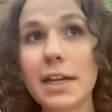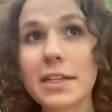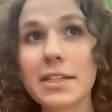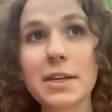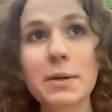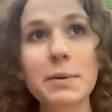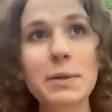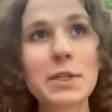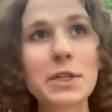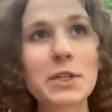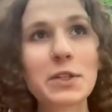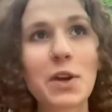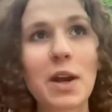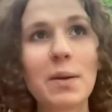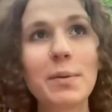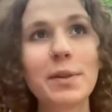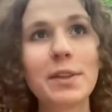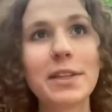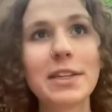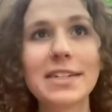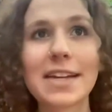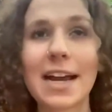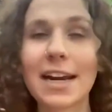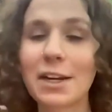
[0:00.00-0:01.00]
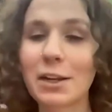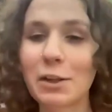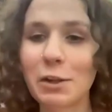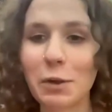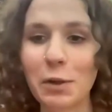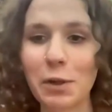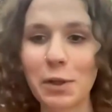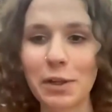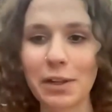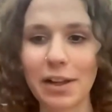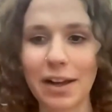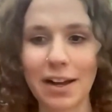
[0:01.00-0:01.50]
I would describe it in the
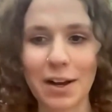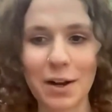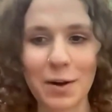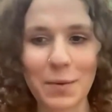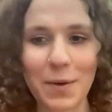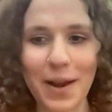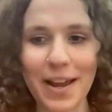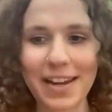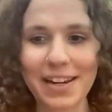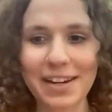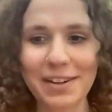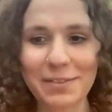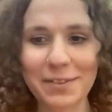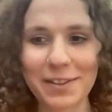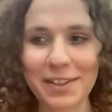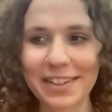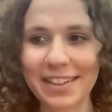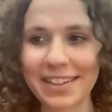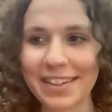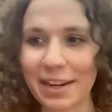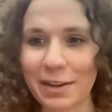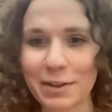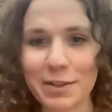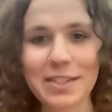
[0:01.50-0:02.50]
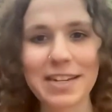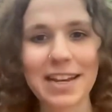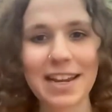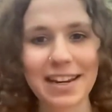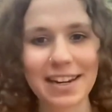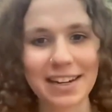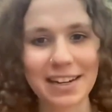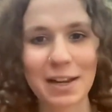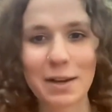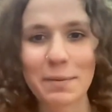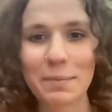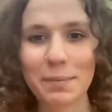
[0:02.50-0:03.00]
technical way, really. I would
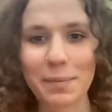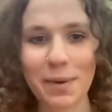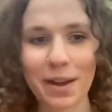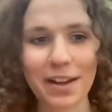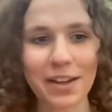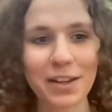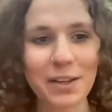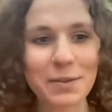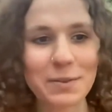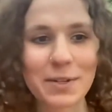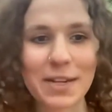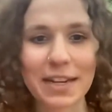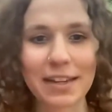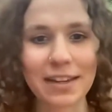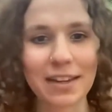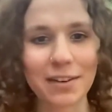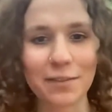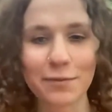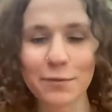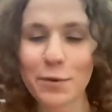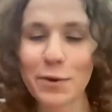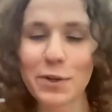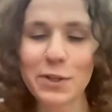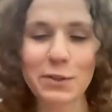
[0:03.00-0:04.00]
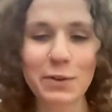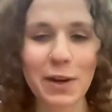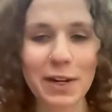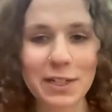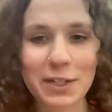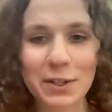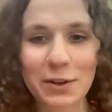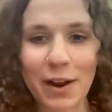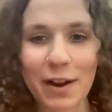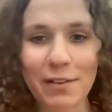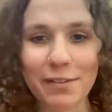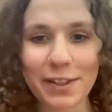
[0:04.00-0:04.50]
say I'm using a
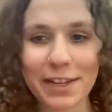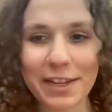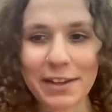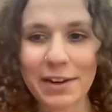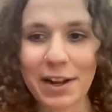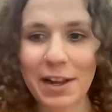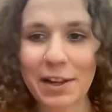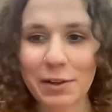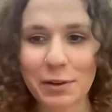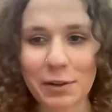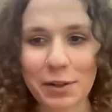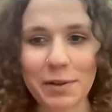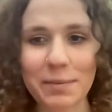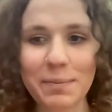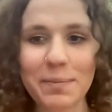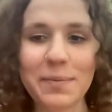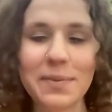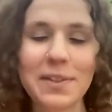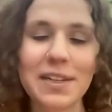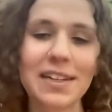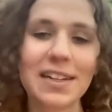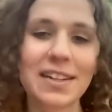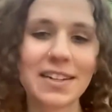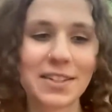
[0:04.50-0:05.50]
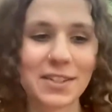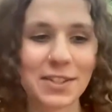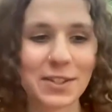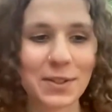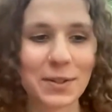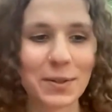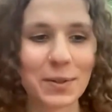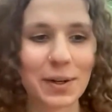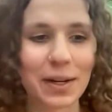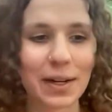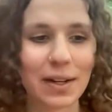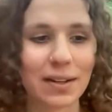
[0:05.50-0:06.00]
force-directed graph layout algorithm
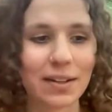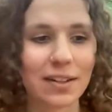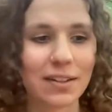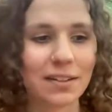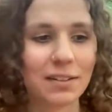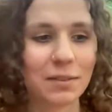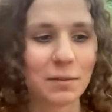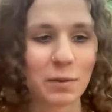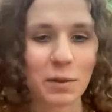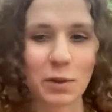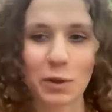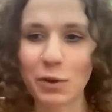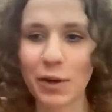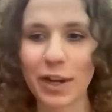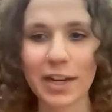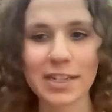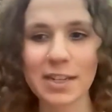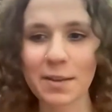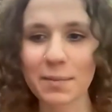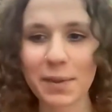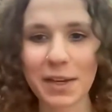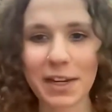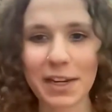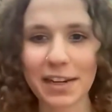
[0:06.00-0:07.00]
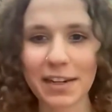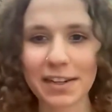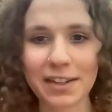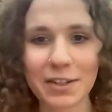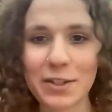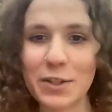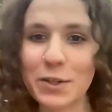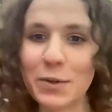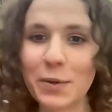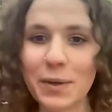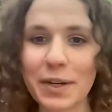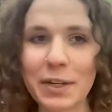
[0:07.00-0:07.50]
to create something
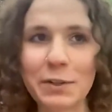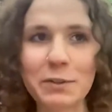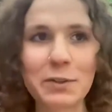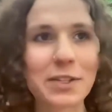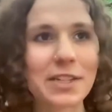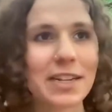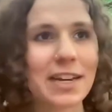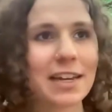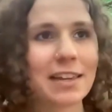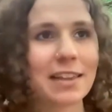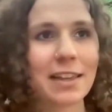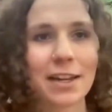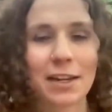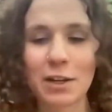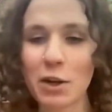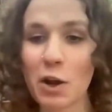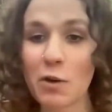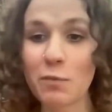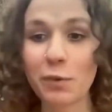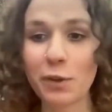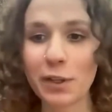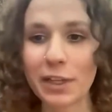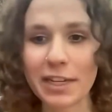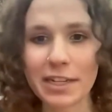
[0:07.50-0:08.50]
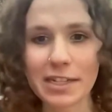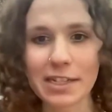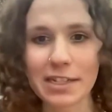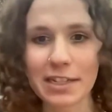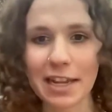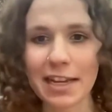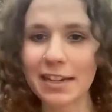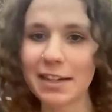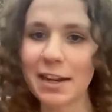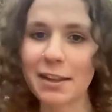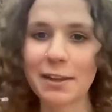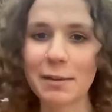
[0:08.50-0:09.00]
new and interesting that hopefully is
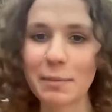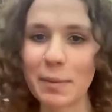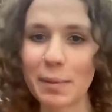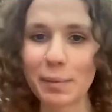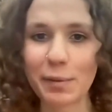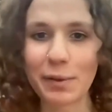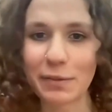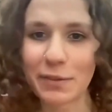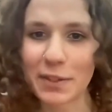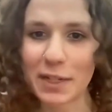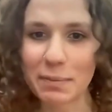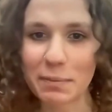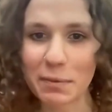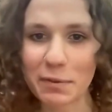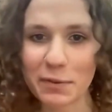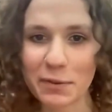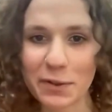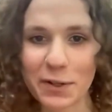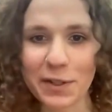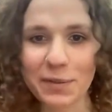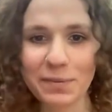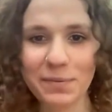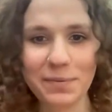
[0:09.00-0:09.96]
like nothing people have seen before.